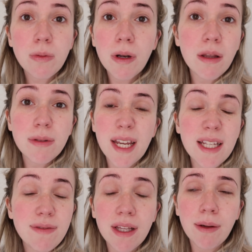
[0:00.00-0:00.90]
one of those
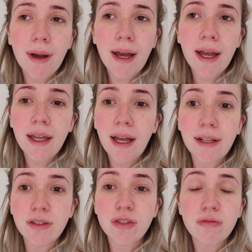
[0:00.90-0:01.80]
days really where
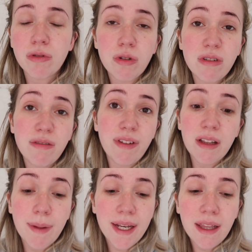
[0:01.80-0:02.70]
I just couldn't
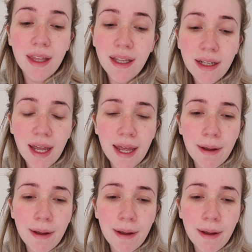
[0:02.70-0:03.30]
film anything.